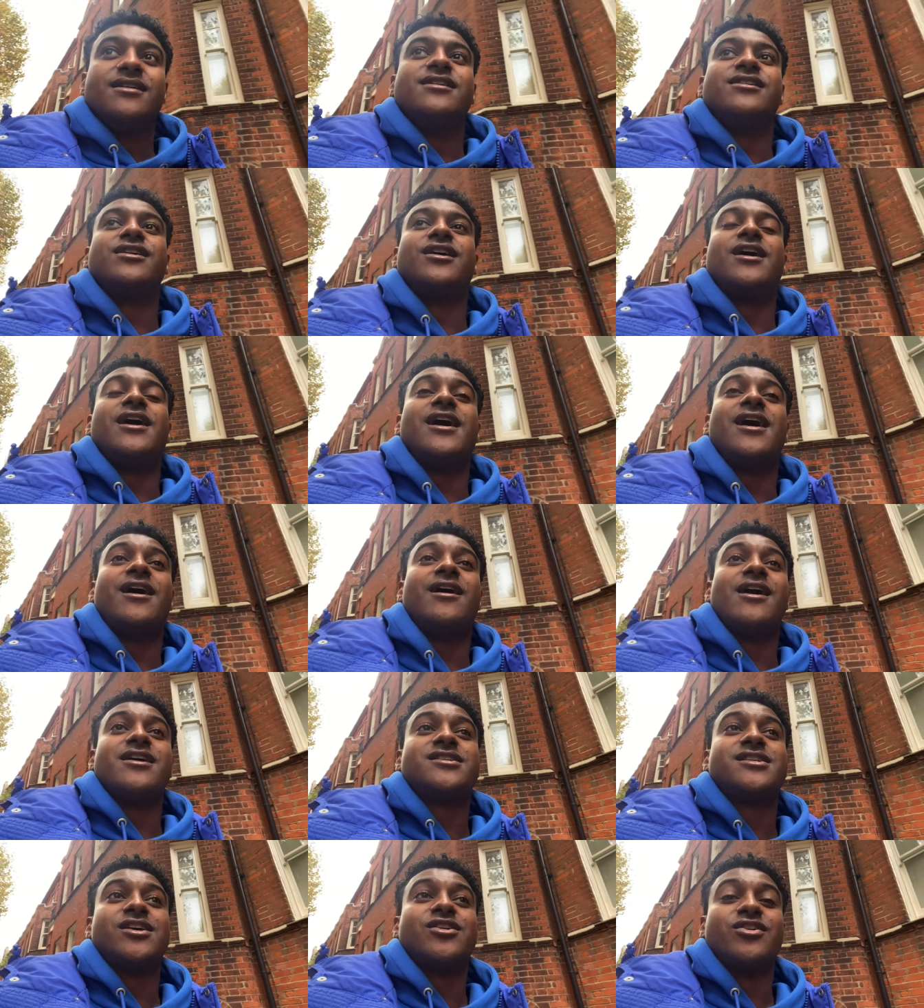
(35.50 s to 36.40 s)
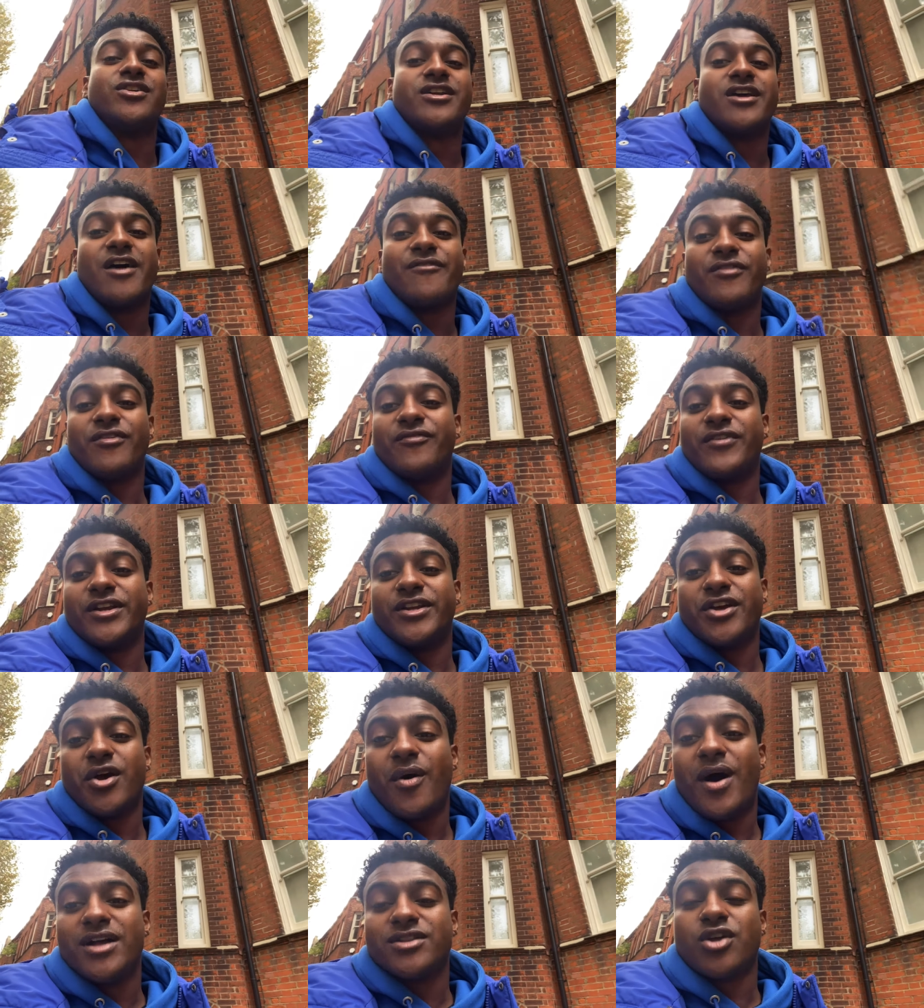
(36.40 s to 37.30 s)
I said on the other
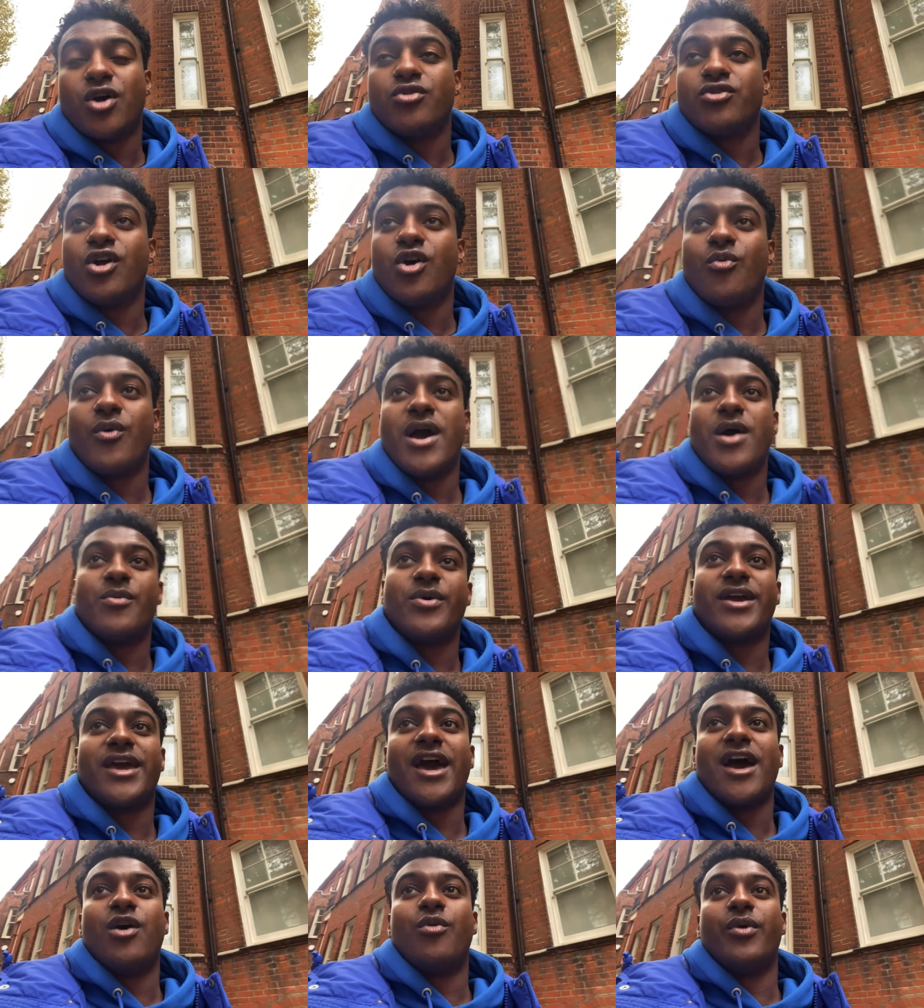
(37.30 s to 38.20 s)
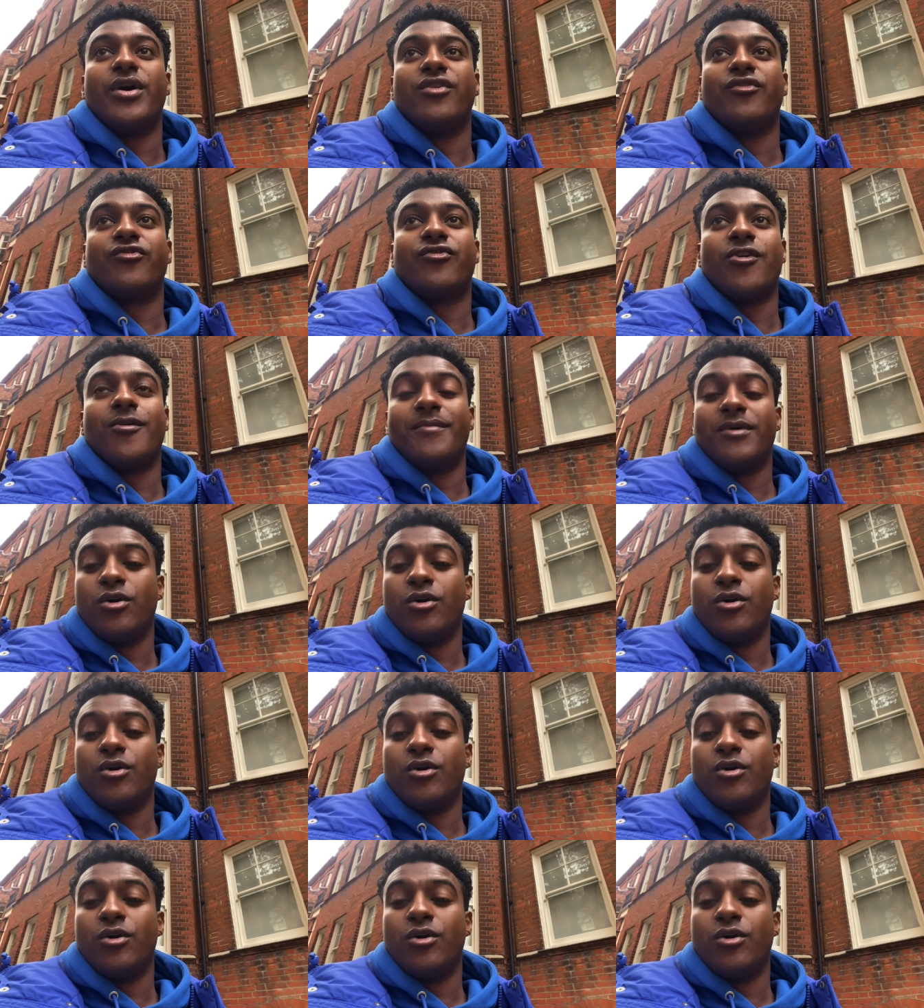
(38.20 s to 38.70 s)
video, I don't know where we get a win from.